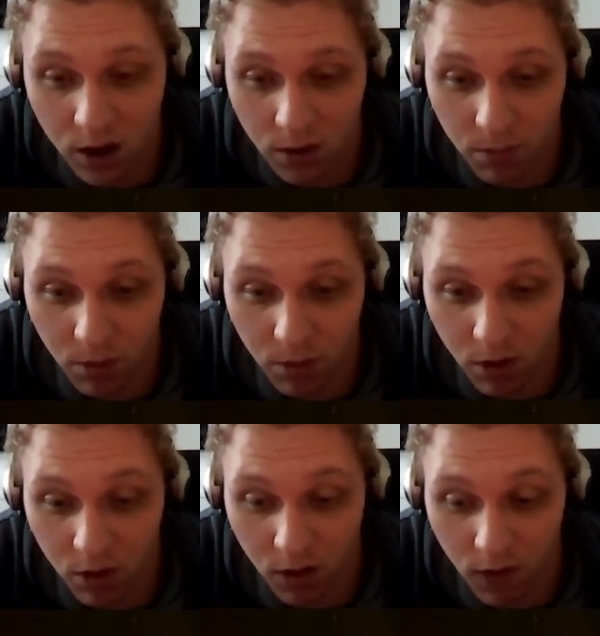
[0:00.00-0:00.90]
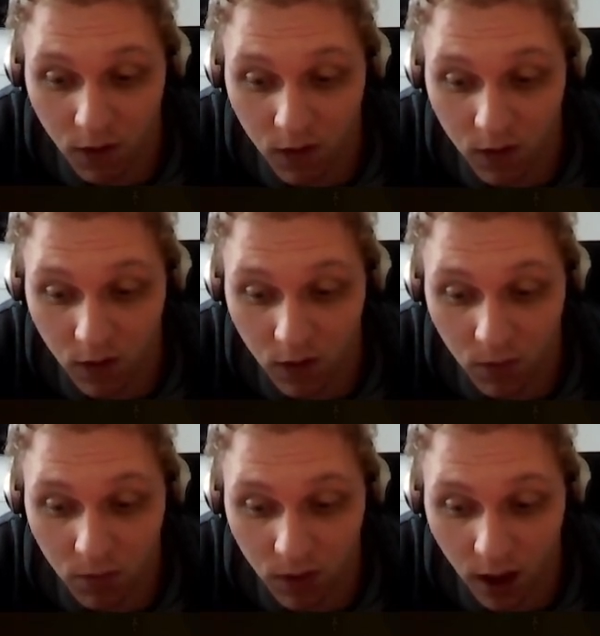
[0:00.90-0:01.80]
But
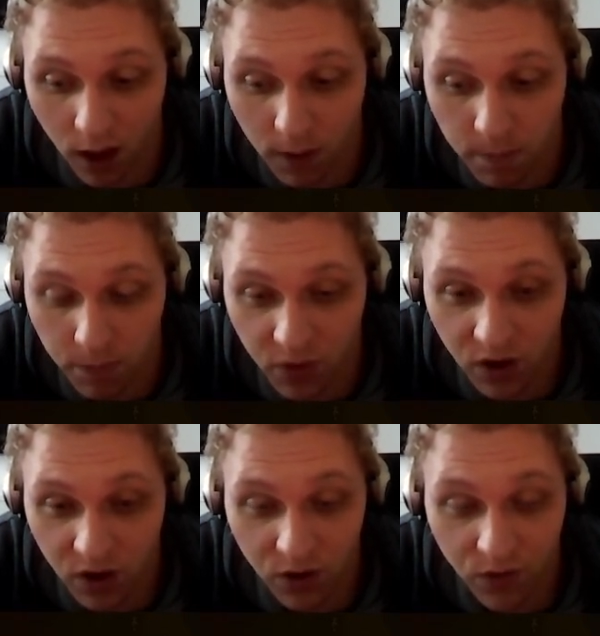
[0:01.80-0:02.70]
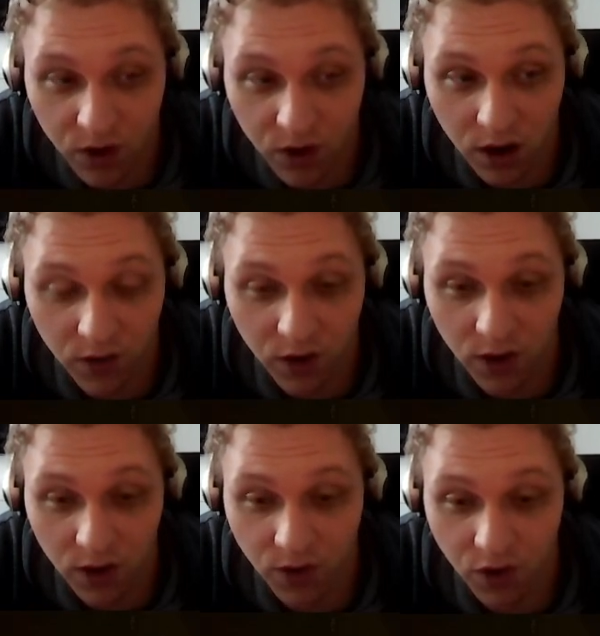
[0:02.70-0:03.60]
yeah, the
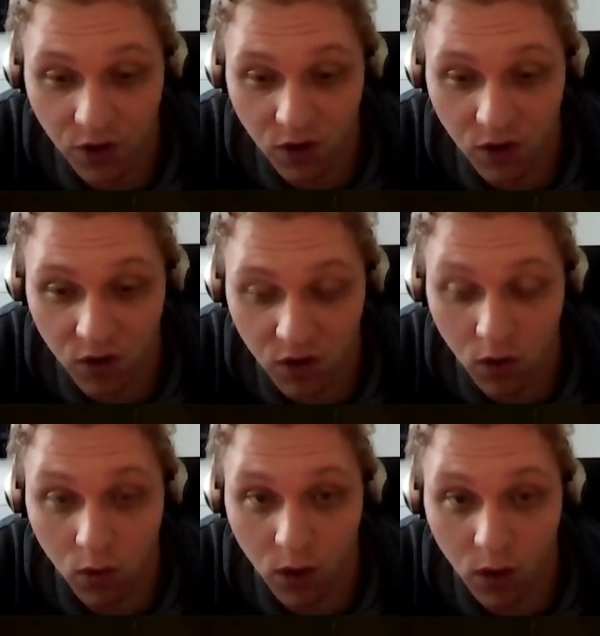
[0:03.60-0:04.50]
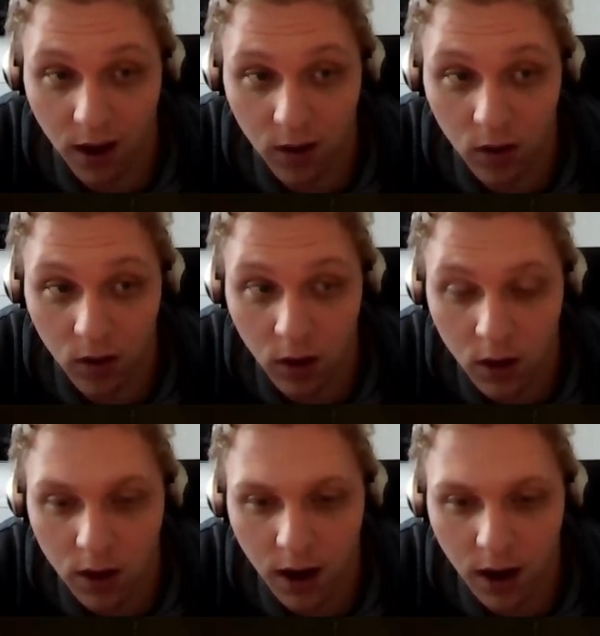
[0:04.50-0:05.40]
definitive edition is just not great.
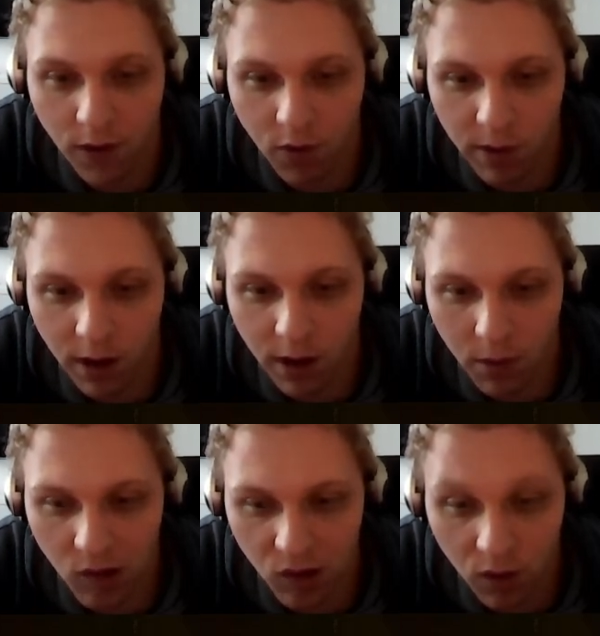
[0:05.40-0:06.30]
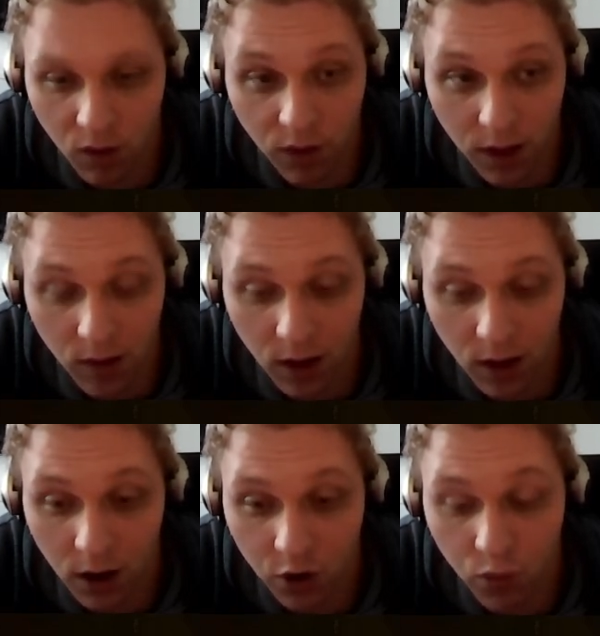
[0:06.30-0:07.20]
I haven't played it myself yet, and I
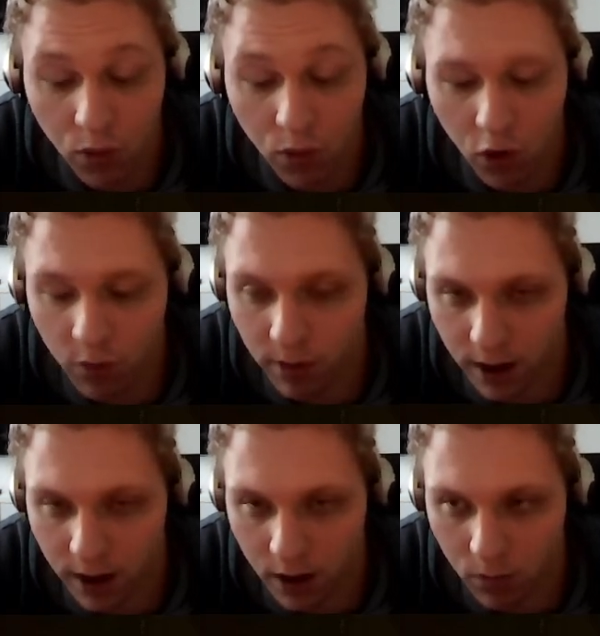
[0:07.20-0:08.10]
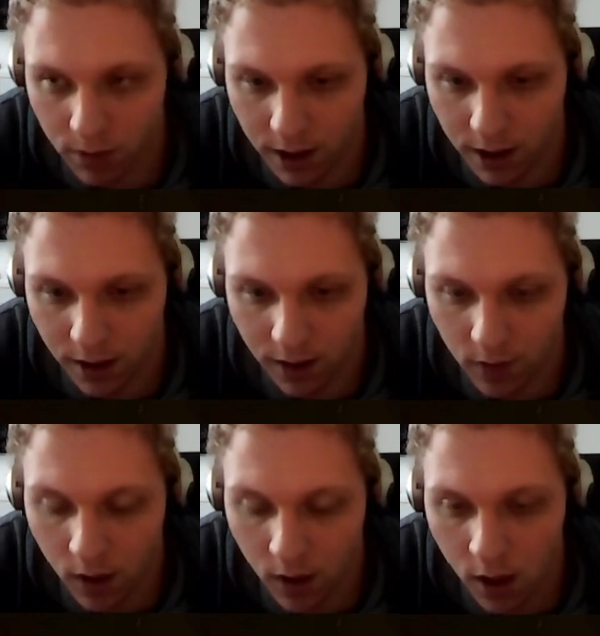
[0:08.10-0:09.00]
do not plan on playing it.
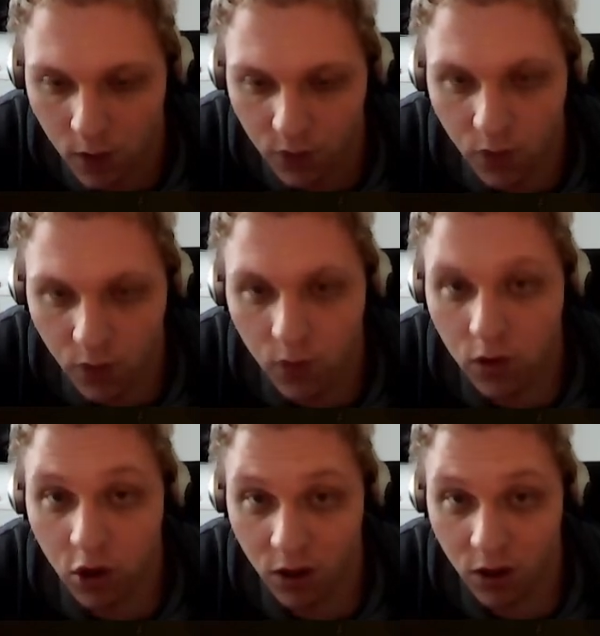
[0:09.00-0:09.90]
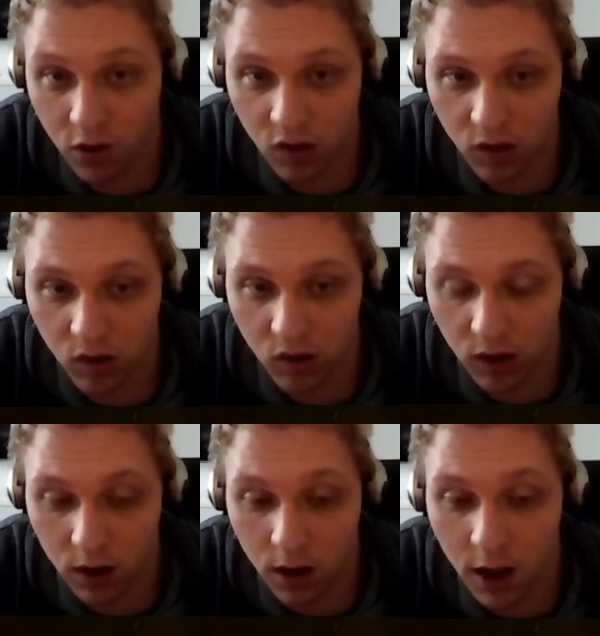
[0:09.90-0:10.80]
With all the changes I've
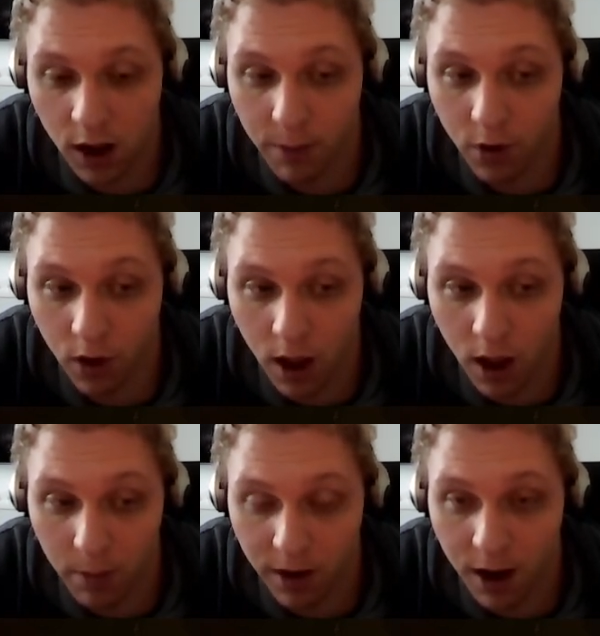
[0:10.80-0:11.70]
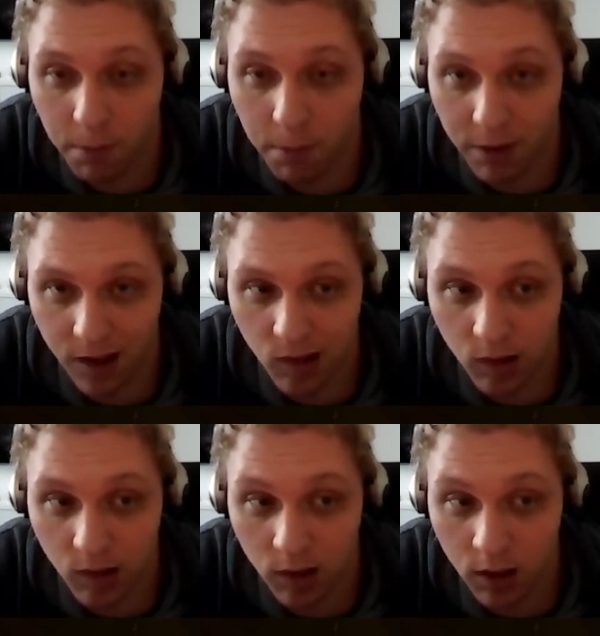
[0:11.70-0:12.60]
seen, I'm not happy. I'm
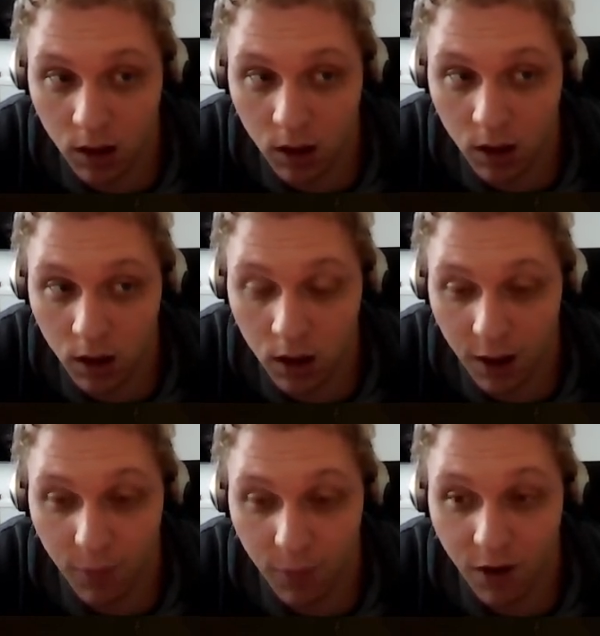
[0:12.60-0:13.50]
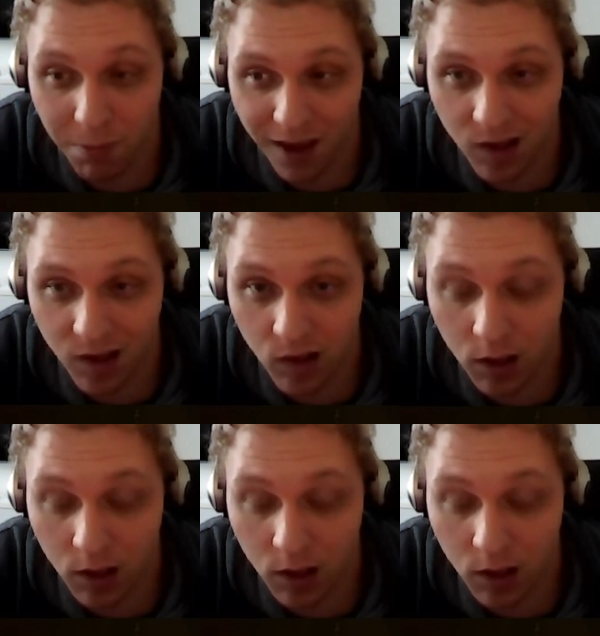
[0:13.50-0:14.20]
pissed. I'm really pissed.